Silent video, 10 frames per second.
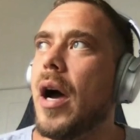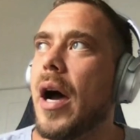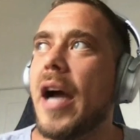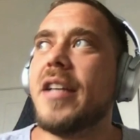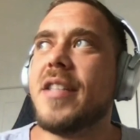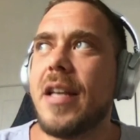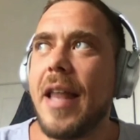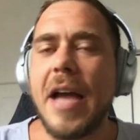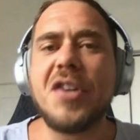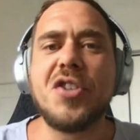I did
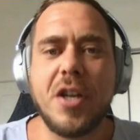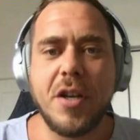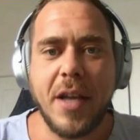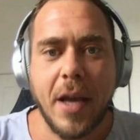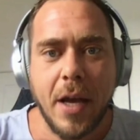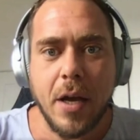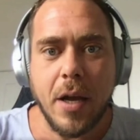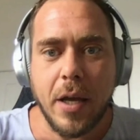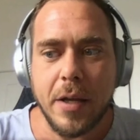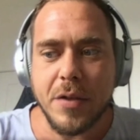last year, yeah.
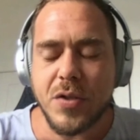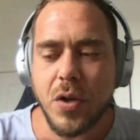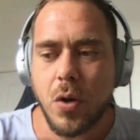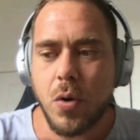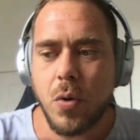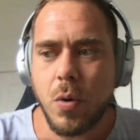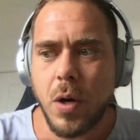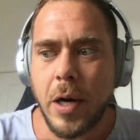And so,